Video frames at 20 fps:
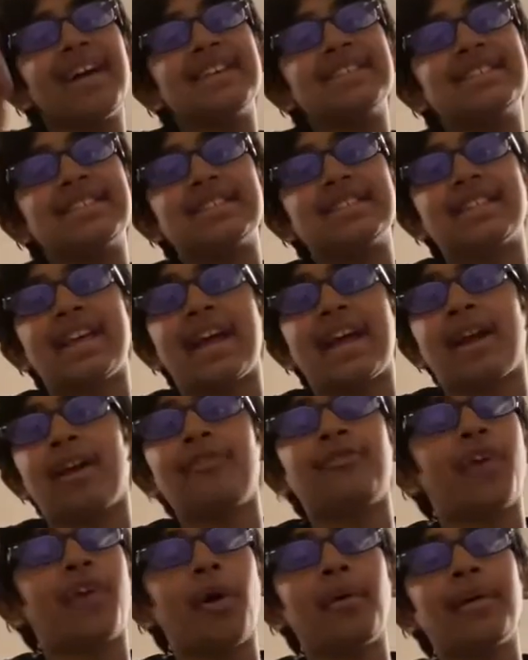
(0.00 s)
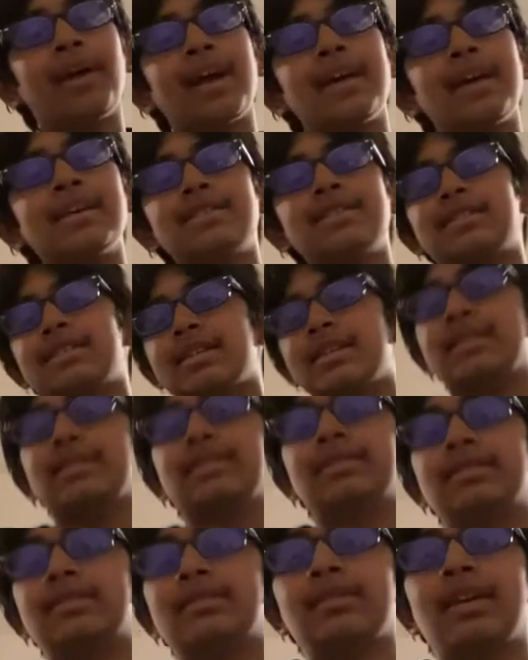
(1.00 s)
Guys is there. Fall Guys in
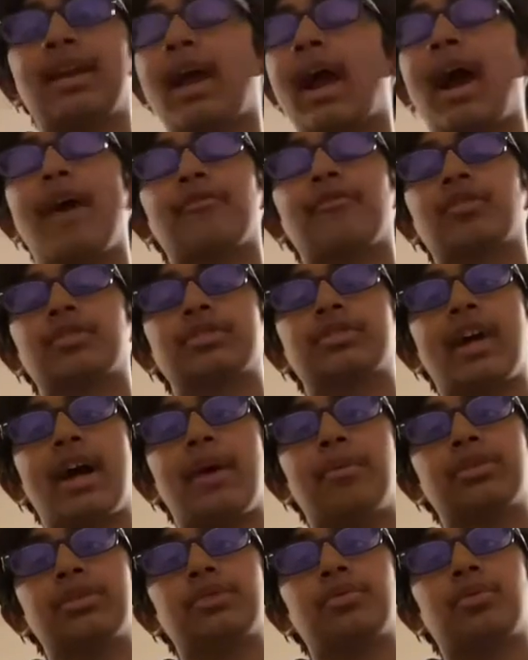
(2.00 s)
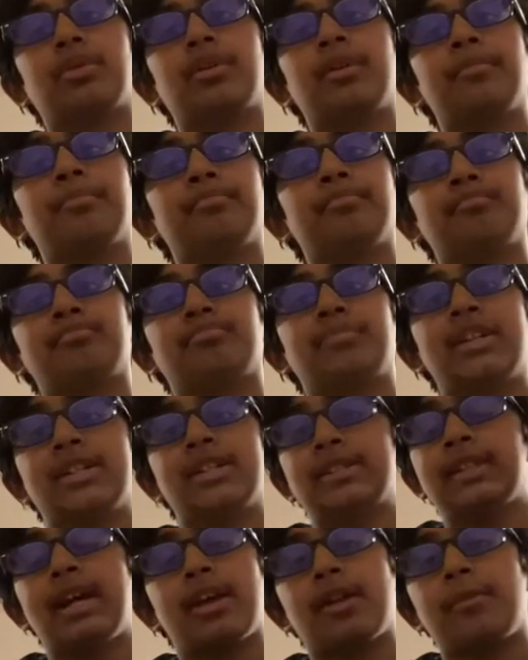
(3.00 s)
of course, Skyward Sword, but
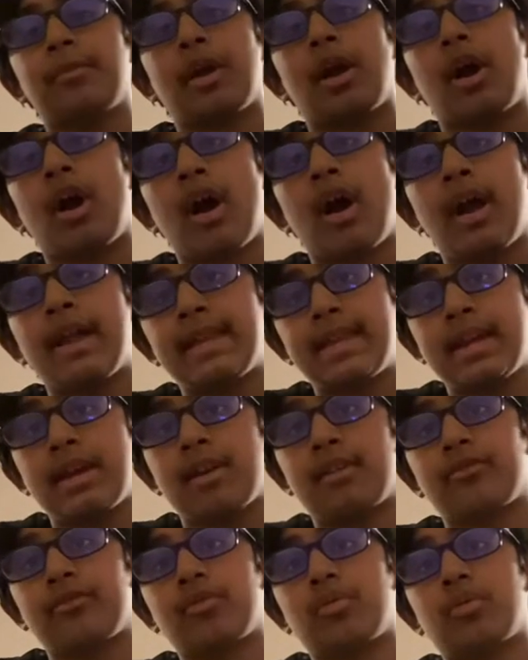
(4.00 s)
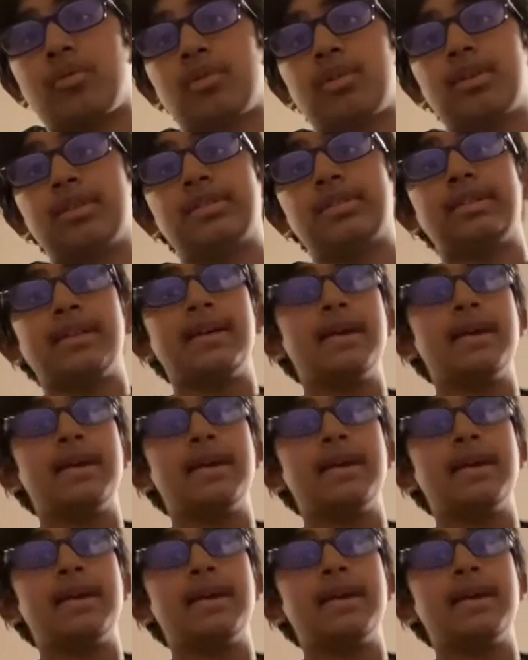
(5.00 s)
it's not gonna be on here, of course.